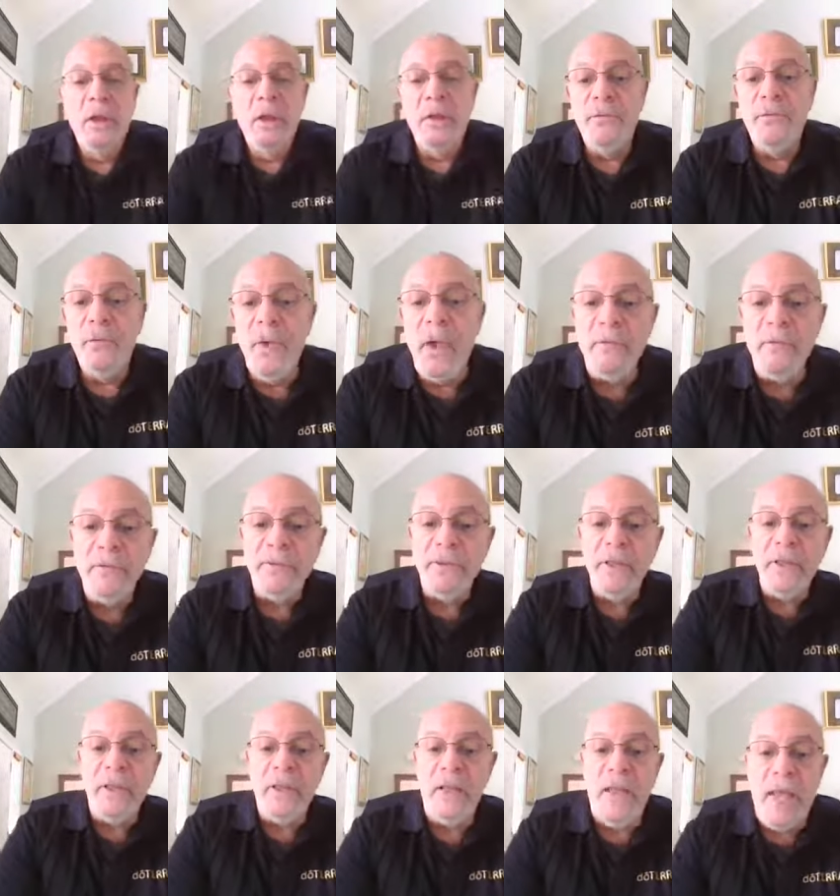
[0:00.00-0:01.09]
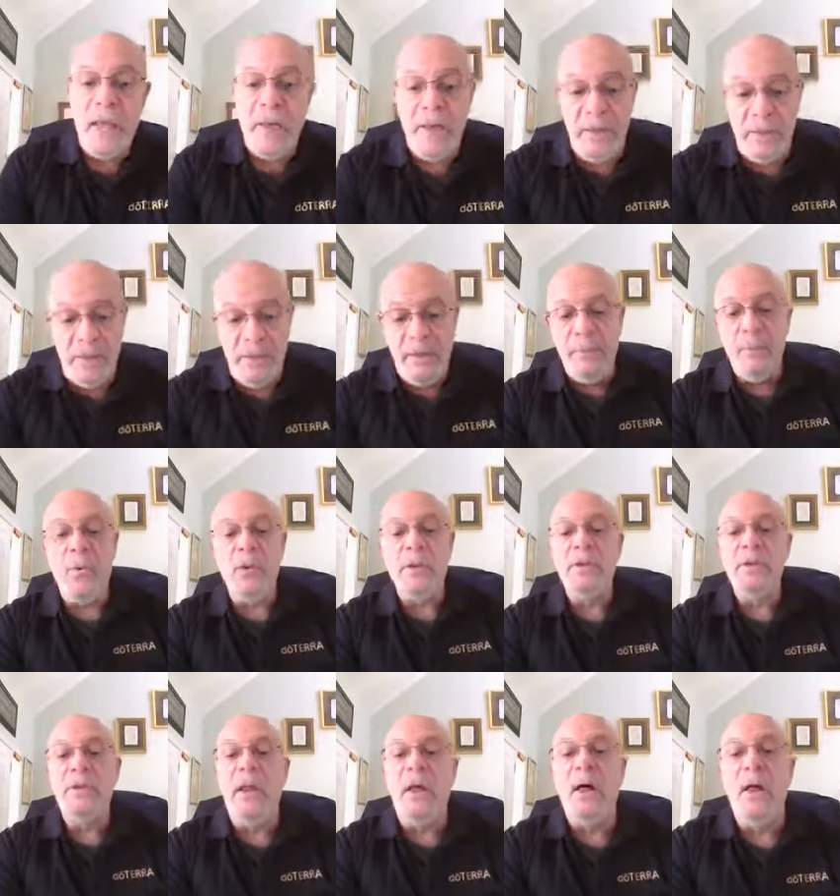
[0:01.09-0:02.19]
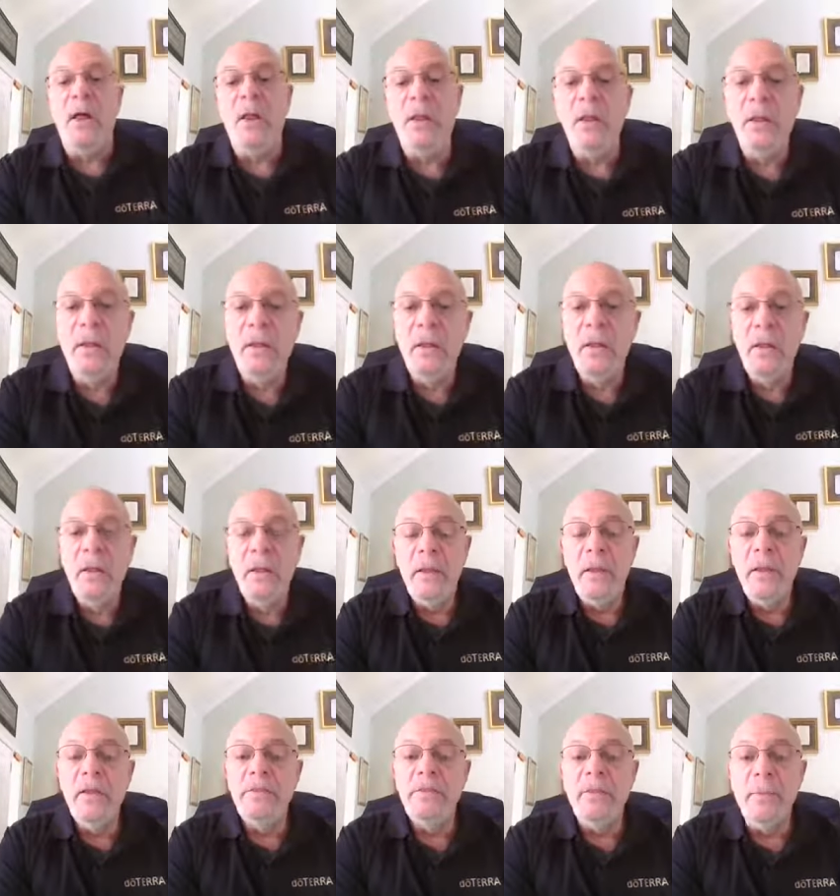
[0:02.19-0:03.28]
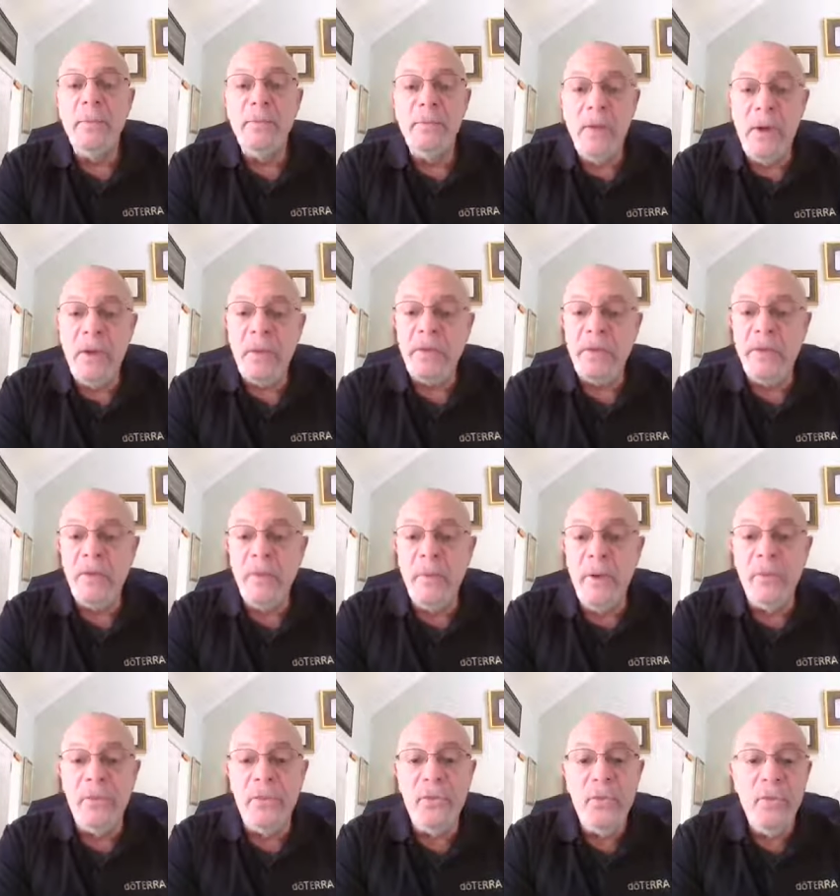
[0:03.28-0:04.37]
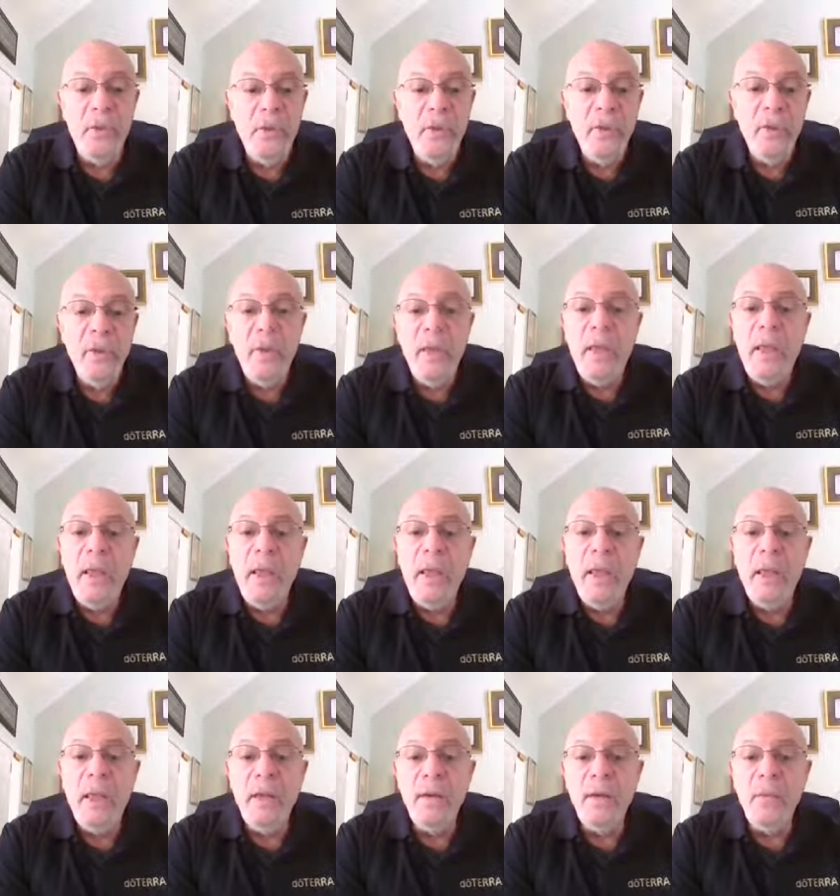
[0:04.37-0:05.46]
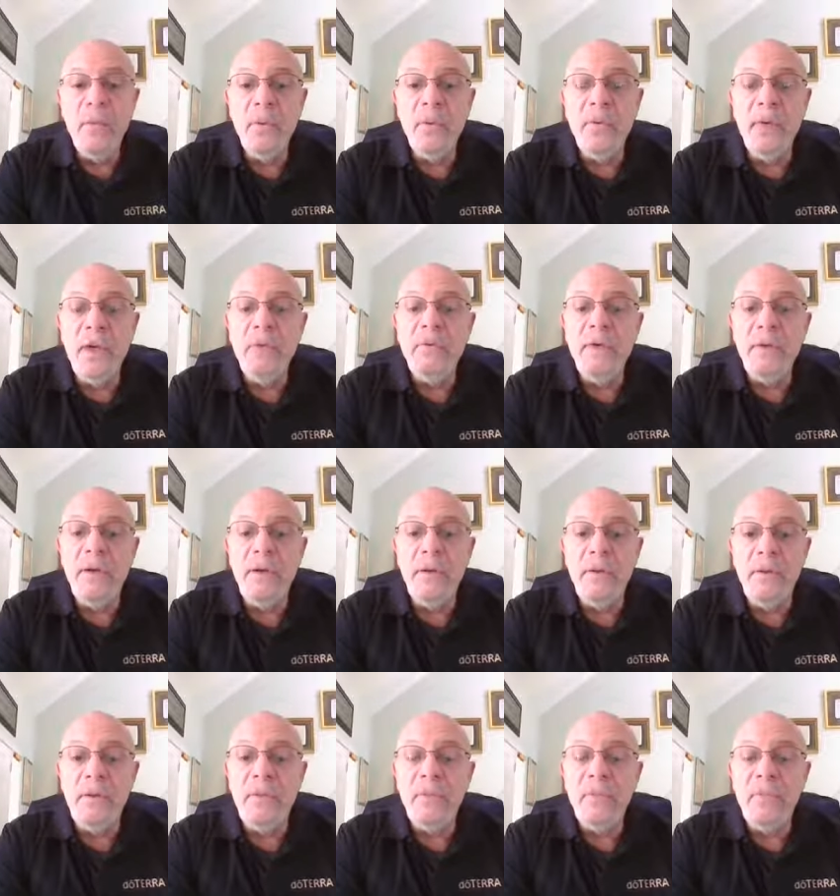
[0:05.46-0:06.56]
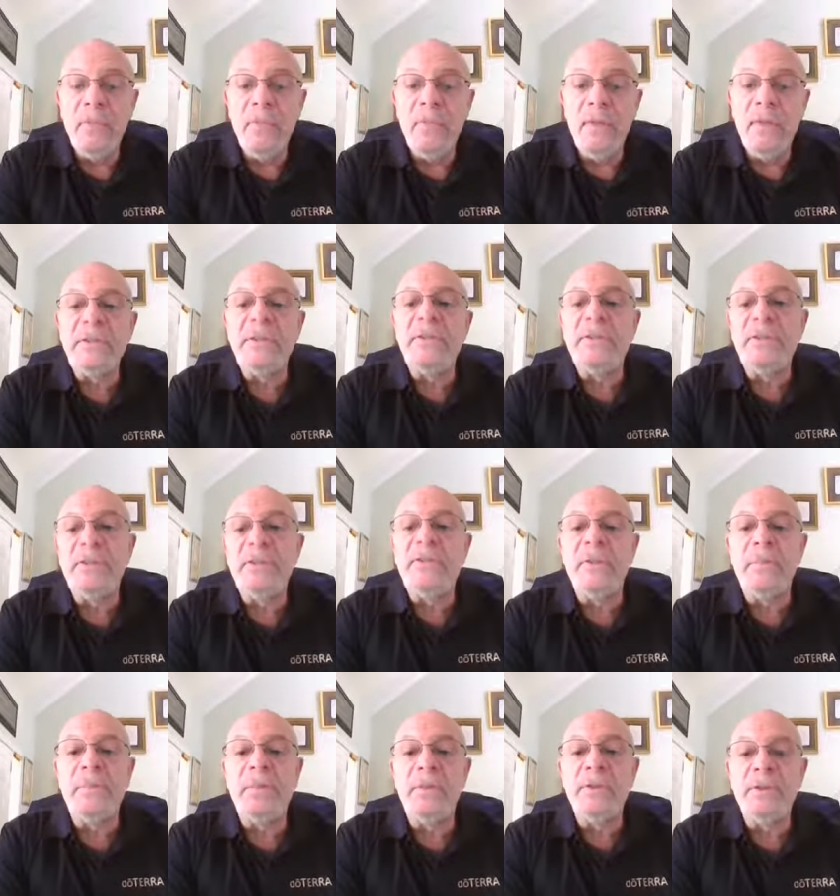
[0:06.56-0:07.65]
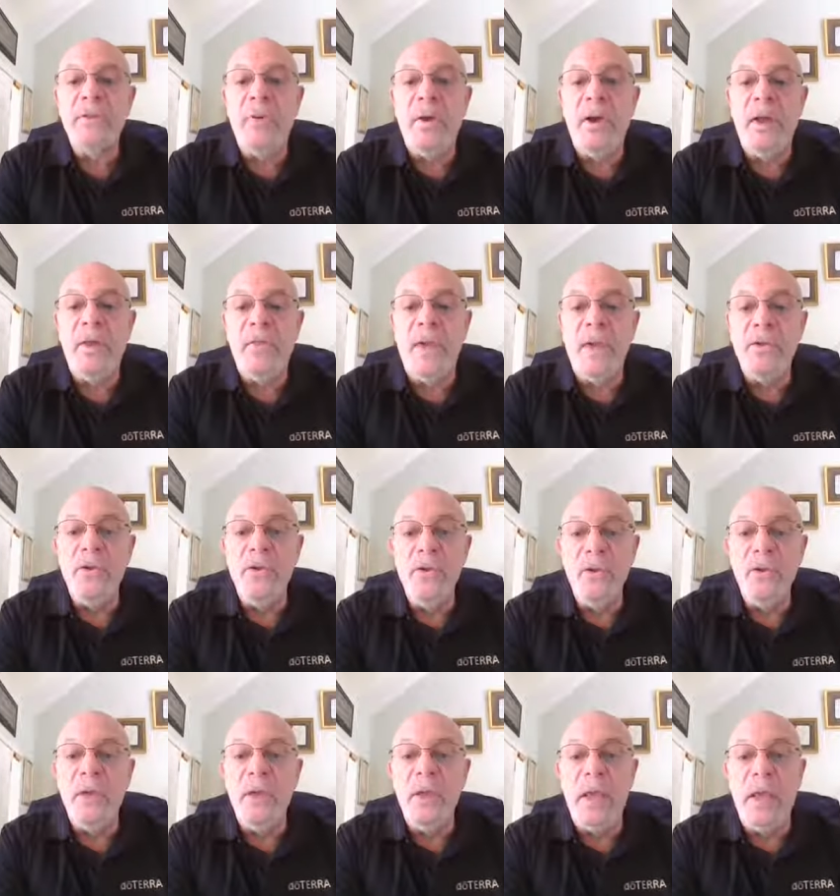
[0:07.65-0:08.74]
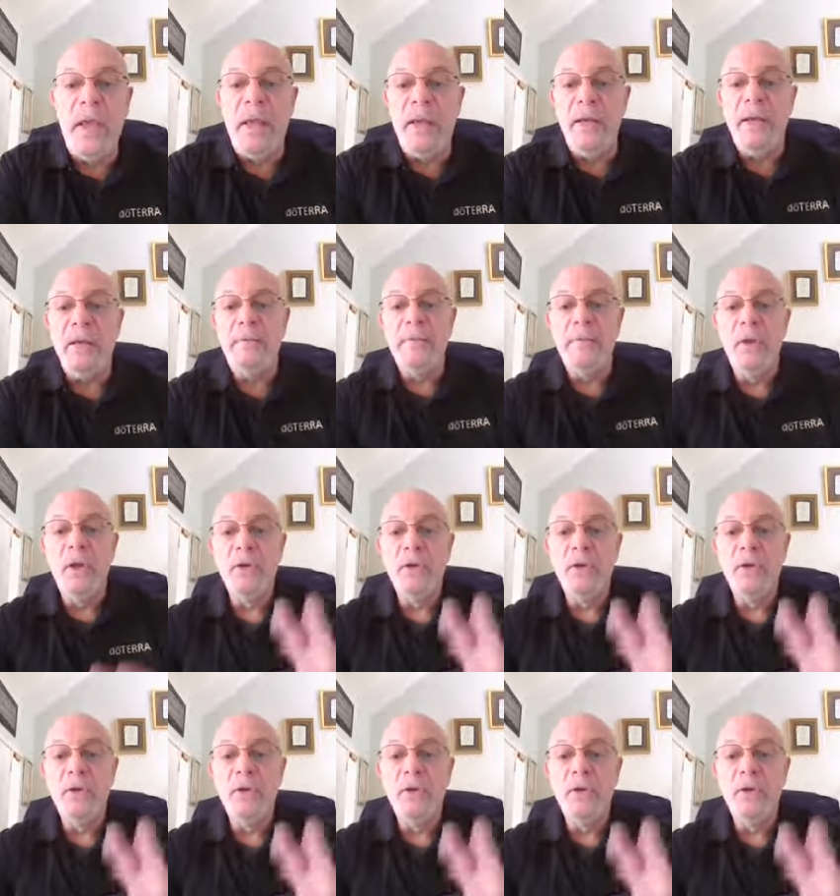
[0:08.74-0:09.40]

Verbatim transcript: and if you haven't seen it yet, Immortelle is the product of the month. And with every, this is the simplest way that you can get